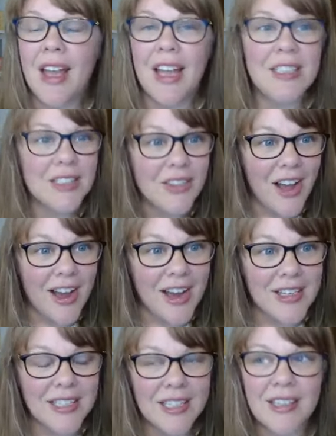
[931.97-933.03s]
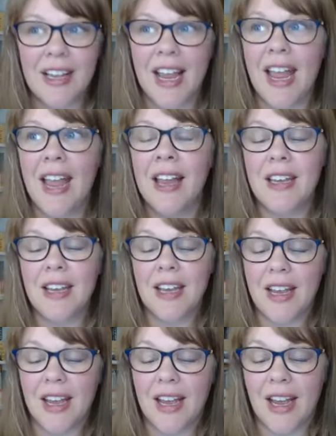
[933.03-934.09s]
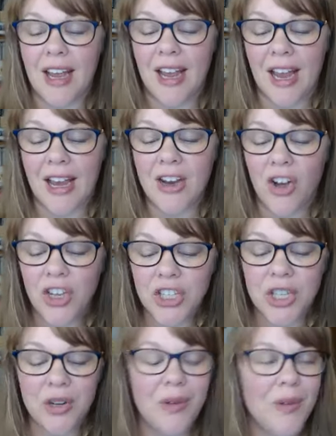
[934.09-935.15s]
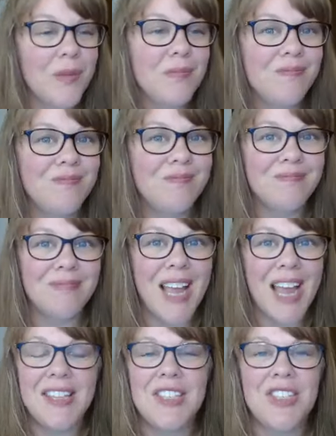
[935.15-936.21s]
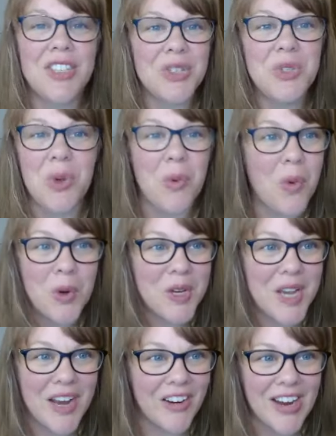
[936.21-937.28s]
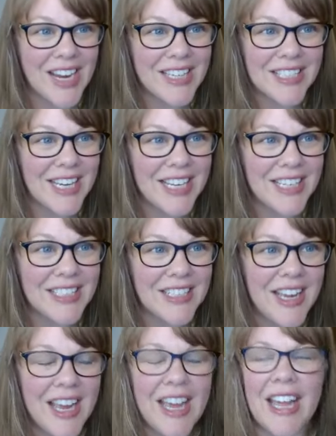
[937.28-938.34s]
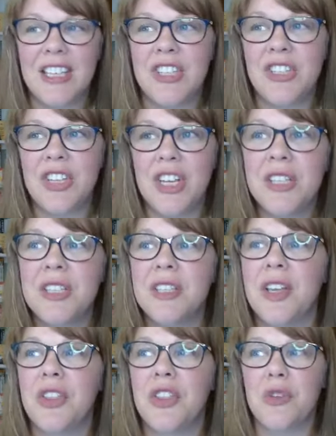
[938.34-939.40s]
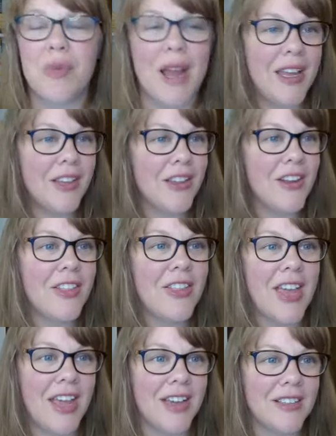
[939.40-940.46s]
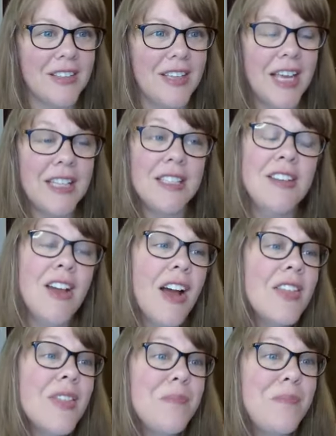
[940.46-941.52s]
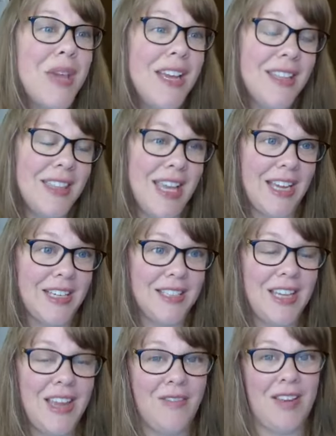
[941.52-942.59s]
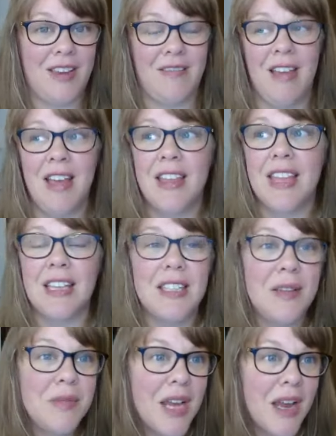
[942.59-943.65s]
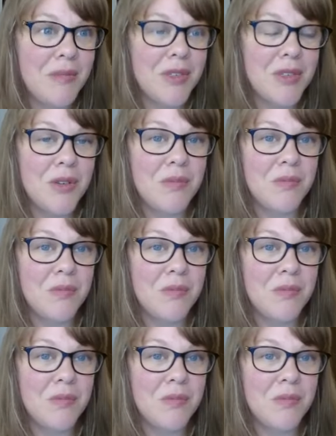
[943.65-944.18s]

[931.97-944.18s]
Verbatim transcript: It's a lot. And and also it's just so ordinary, isn't it? It's just the regular things. It's not the big things even that sometimes